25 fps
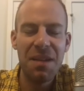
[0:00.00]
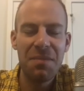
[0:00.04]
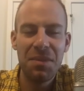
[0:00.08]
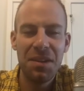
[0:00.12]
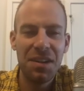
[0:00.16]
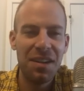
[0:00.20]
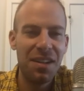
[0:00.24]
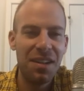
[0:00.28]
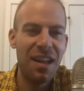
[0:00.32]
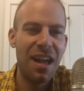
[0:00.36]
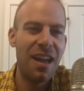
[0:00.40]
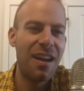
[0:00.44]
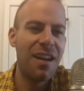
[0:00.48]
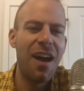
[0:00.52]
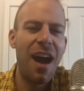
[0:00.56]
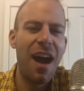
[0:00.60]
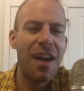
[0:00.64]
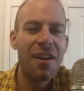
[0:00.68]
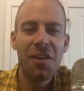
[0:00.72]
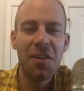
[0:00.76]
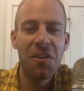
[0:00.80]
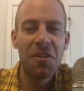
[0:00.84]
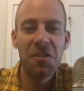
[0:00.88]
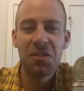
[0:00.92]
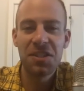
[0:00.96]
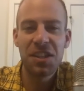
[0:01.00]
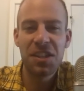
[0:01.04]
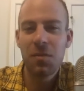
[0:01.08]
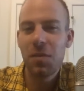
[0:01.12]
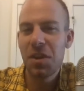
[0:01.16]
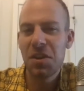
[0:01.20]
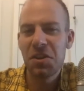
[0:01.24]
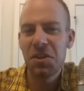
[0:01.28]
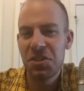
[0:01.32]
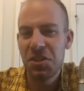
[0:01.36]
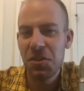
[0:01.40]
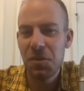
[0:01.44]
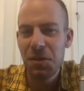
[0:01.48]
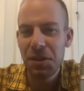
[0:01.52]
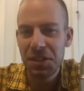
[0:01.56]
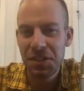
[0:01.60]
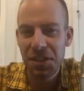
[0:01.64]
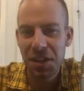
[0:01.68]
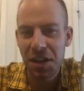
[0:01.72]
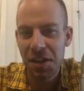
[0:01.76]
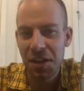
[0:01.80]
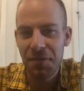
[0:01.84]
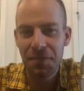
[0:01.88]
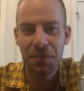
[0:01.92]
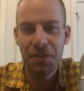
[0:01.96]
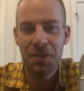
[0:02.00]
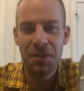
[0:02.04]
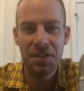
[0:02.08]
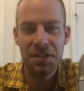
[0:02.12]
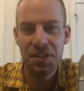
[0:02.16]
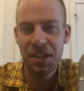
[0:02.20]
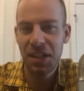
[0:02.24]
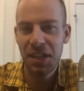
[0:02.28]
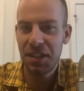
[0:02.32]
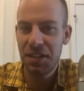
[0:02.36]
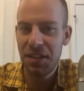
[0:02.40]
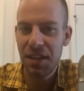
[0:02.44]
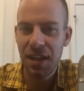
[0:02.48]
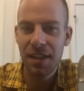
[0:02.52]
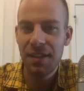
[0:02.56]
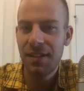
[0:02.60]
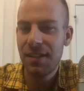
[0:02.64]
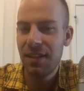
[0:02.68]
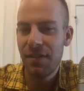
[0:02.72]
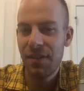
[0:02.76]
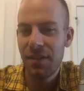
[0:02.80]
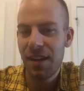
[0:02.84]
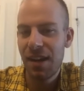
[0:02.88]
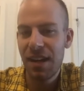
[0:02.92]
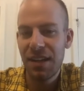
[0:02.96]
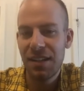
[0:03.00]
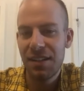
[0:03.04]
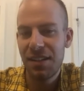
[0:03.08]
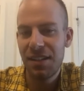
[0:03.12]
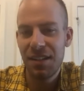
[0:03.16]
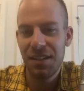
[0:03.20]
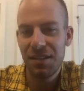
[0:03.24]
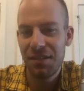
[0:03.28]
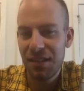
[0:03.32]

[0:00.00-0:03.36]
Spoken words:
but I don't understand why you're so excited for a 6-10, 7-9 season.